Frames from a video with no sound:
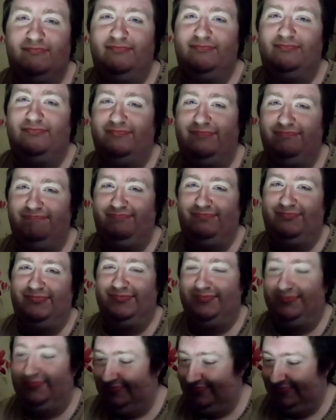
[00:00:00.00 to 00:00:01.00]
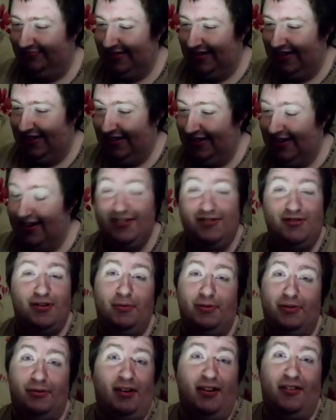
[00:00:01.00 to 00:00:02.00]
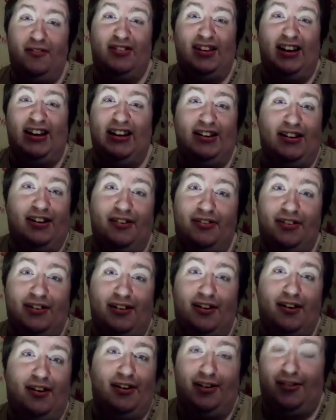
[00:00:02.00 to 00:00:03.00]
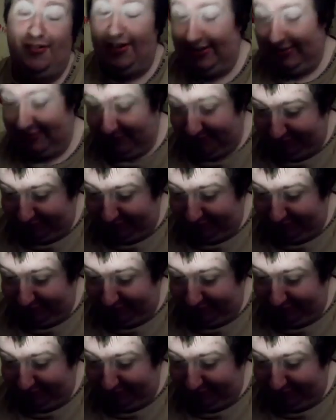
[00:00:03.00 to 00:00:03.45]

See, that's what I'm saying, as in, I agree.